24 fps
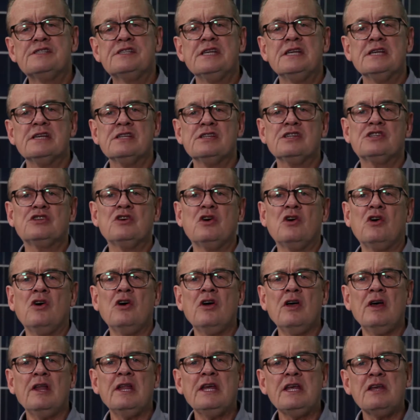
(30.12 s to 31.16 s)
the
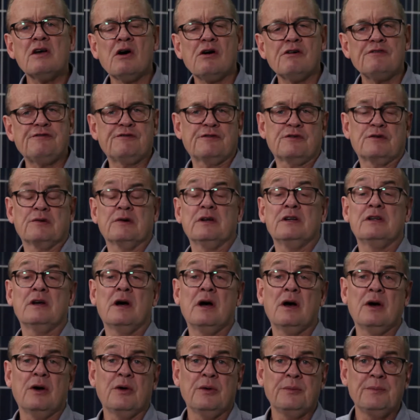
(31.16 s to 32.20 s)
entirely off-grid
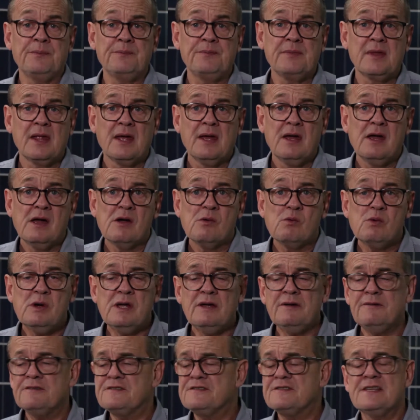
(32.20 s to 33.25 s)
home. We
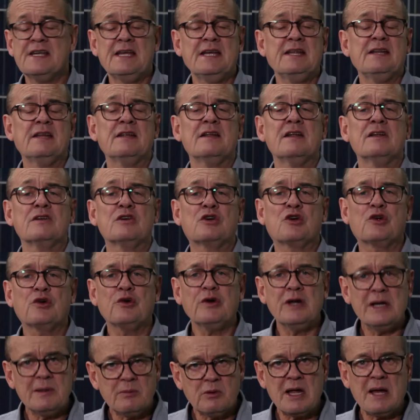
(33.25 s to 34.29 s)
have seen an
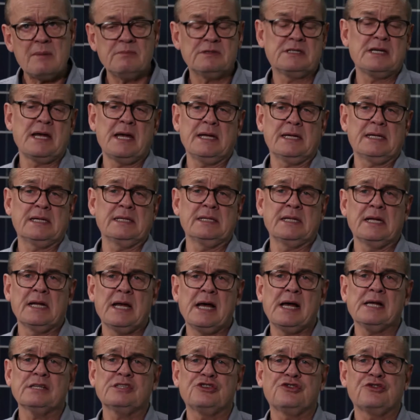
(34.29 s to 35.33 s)
incredible uptake in the
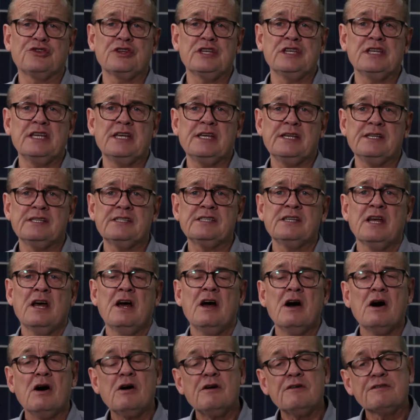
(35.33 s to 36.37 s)
last 3 years
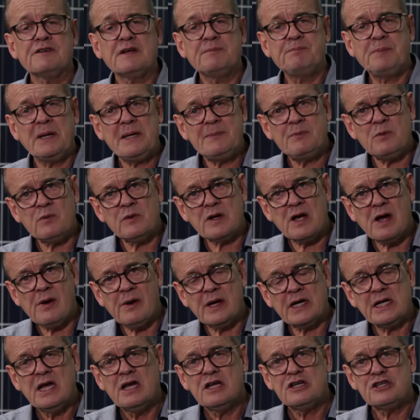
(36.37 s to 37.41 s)
of people
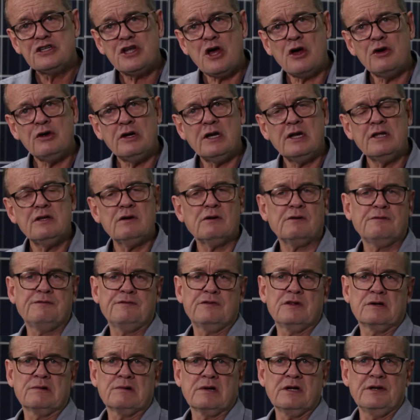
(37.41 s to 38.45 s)
going totally off
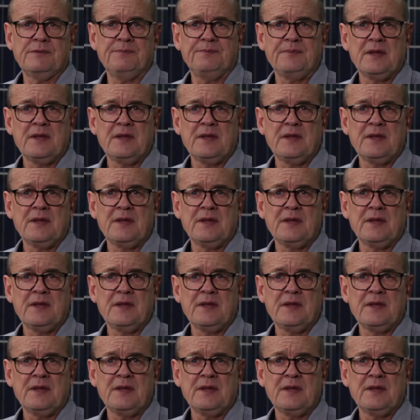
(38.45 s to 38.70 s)
the grid.